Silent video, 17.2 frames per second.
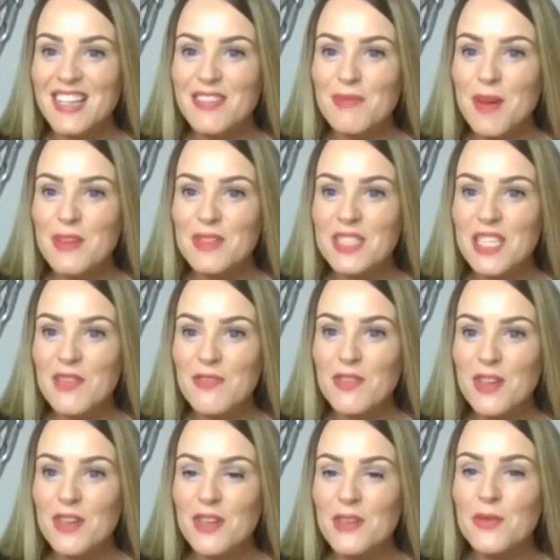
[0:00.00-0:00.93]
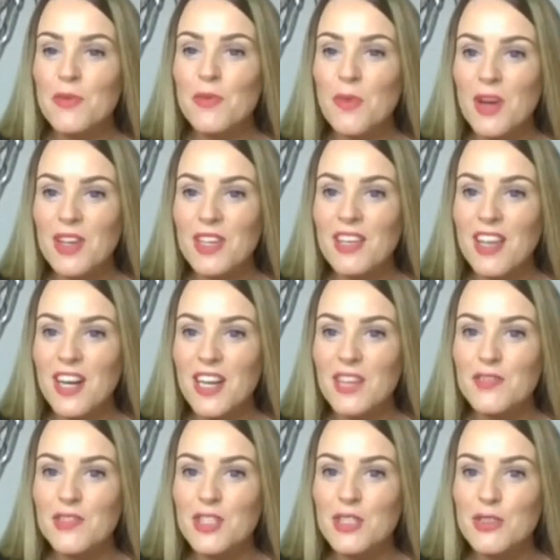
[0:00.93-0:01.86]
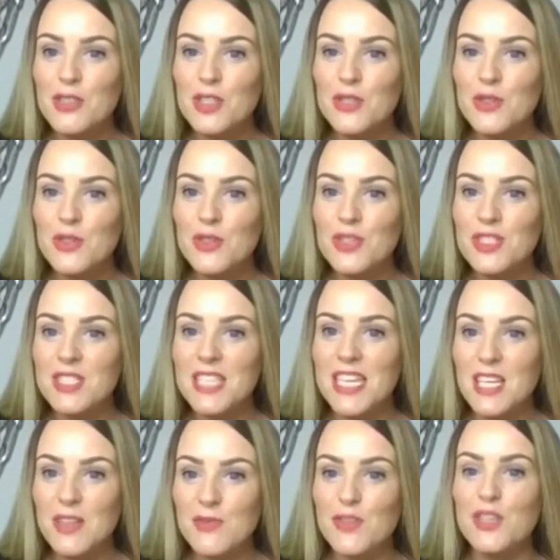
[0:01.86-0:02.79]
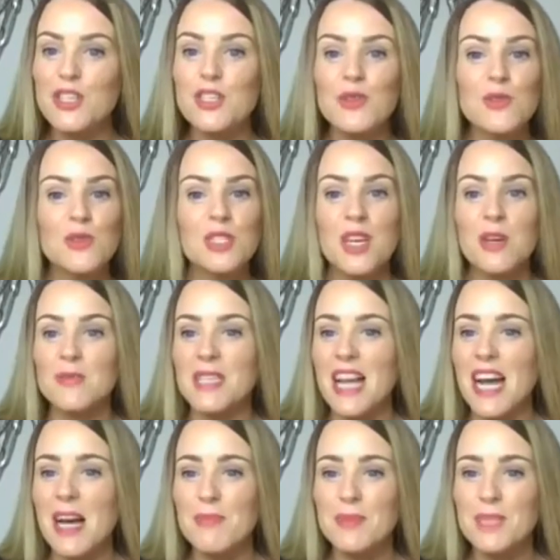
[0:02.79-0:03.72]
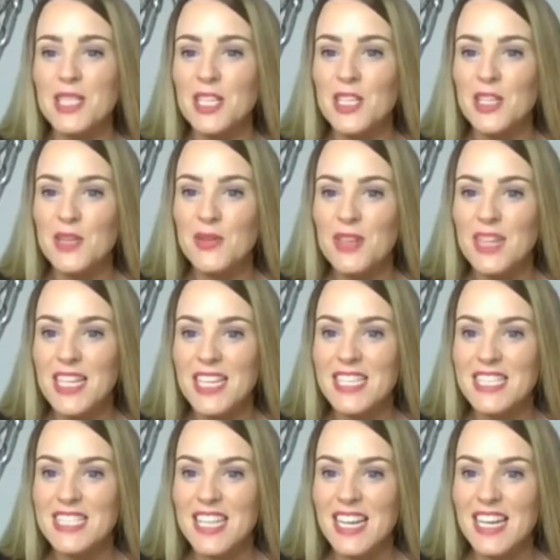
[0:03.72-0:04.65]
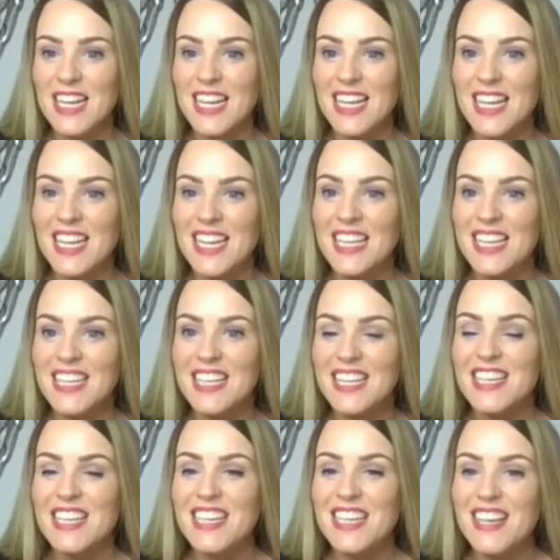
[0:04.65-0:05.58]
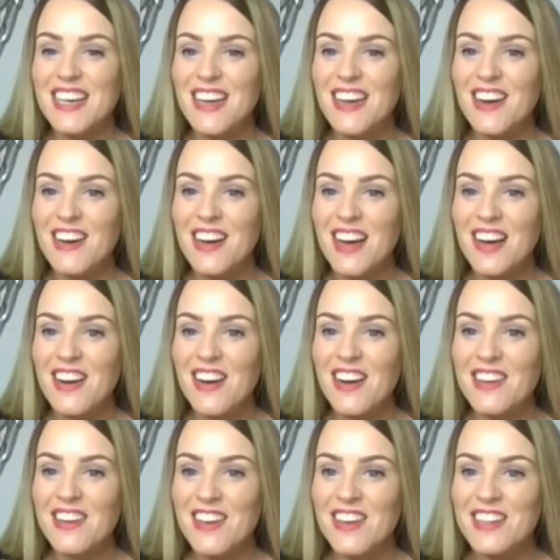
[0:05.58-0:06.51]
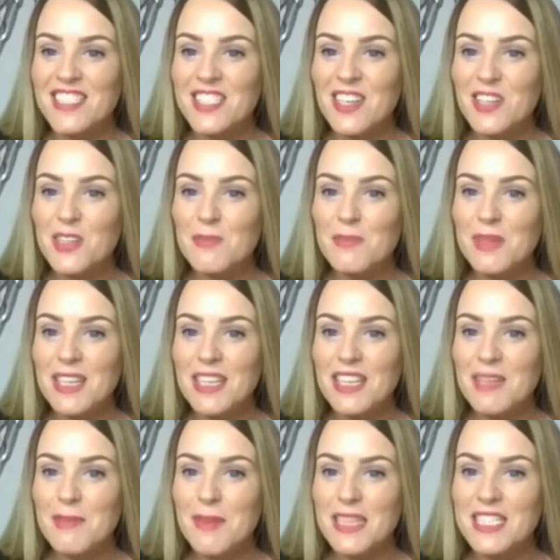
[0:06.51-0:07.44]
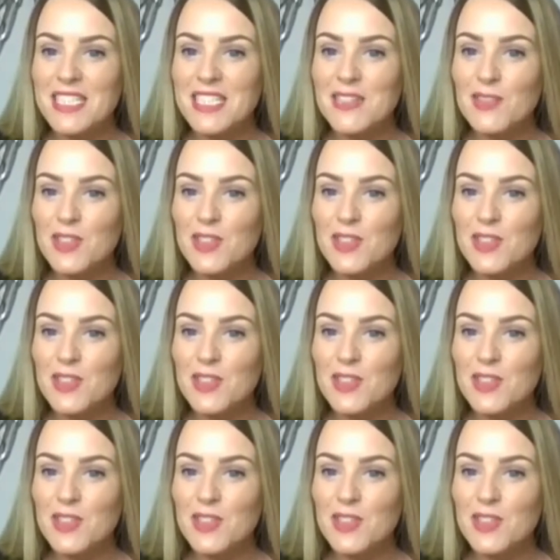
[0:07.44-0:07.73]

Most FO, one live, too short, keep fun at all times. Absolutely, exactly. Nice. I could be in a meditative